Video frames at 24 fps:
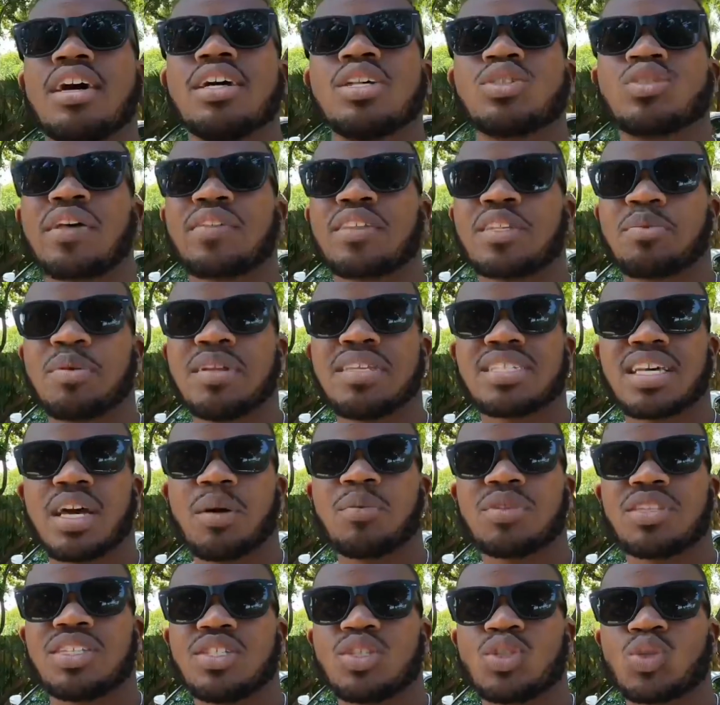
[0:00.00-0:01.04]
So after spending time
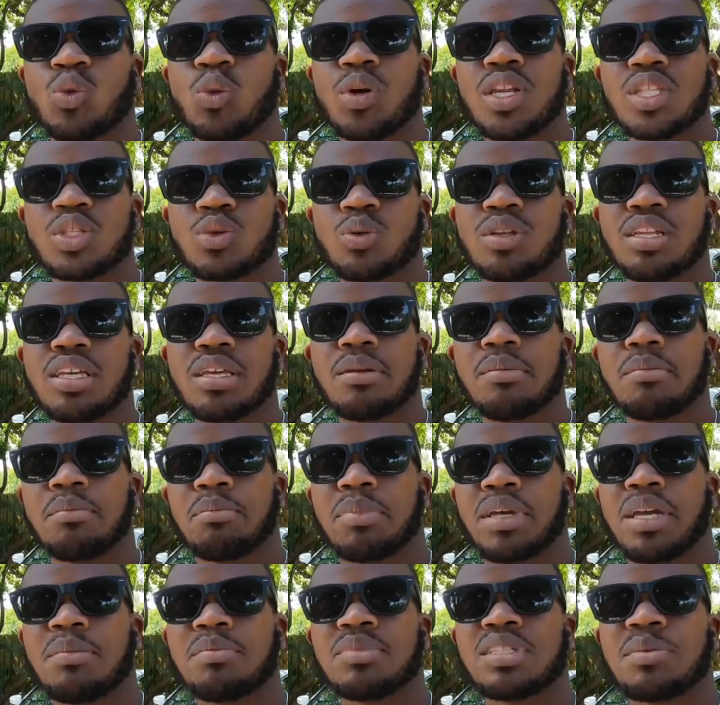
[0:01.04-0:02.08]
with the 2020
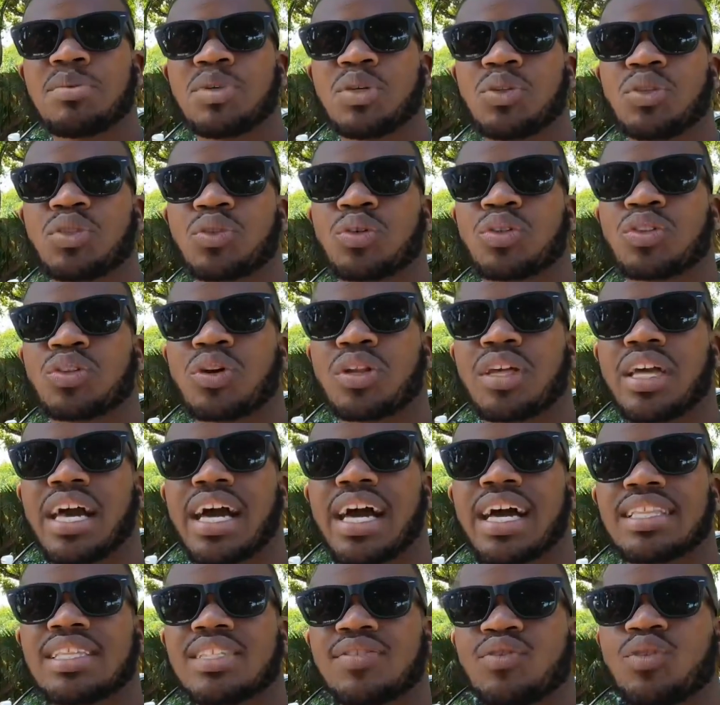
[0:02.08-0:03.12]
BMW
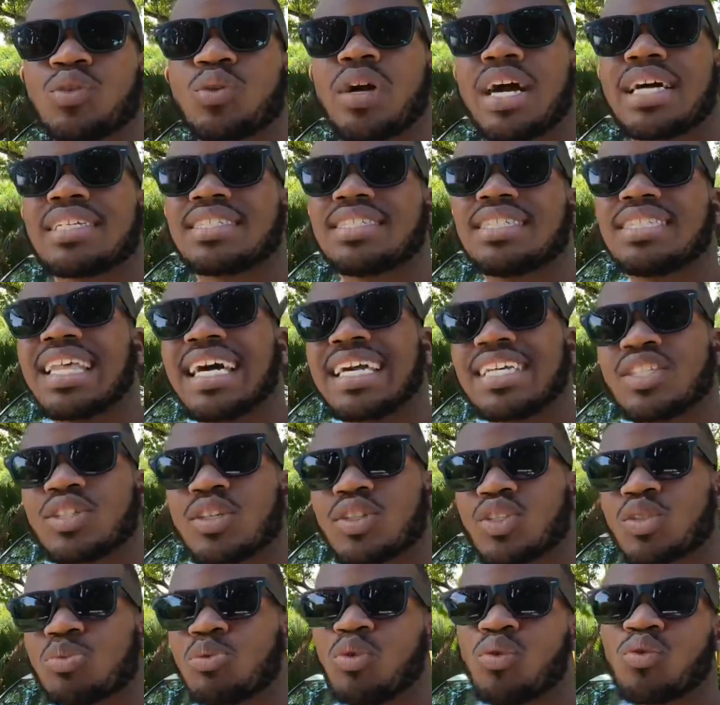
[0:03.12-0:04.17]
330i, this vehicle has a nice
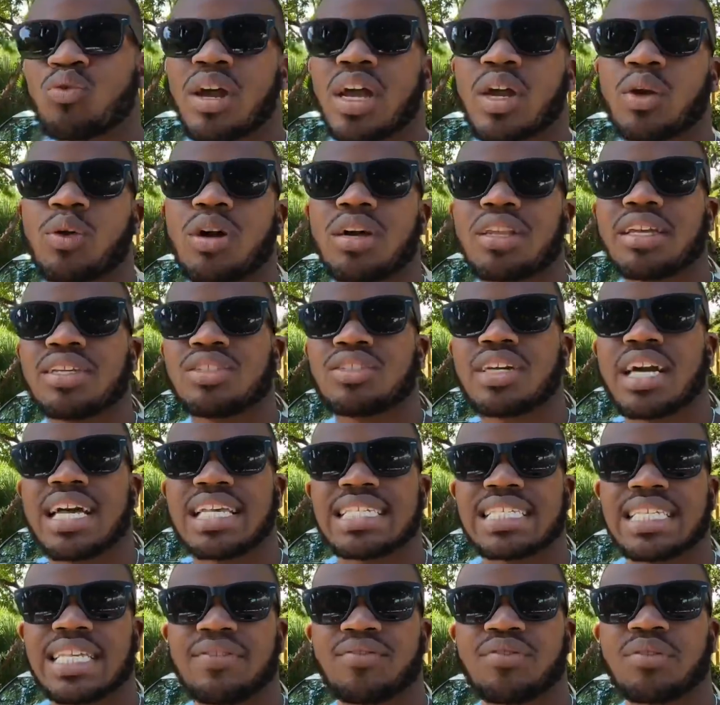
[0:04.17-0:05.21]
smooth ride quality, as you
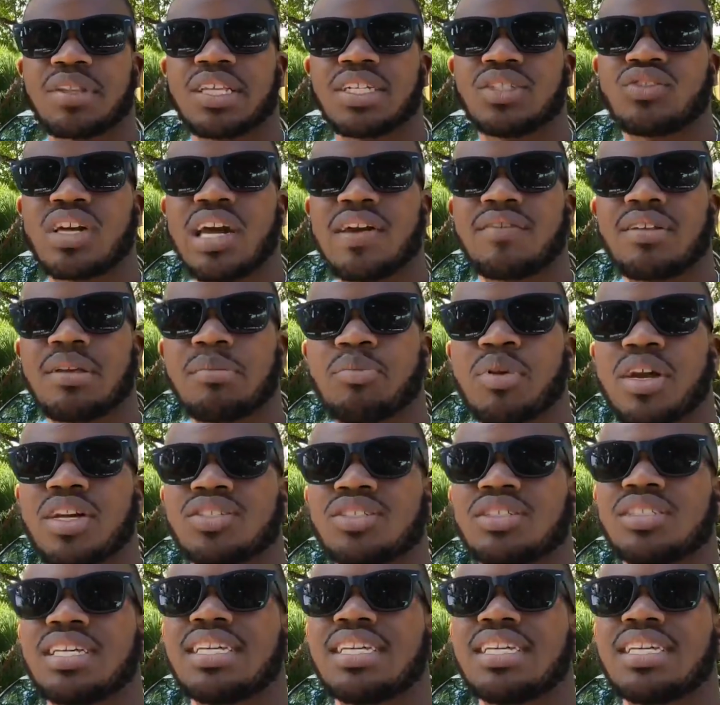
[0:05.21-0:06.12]
guys see from the driving impression.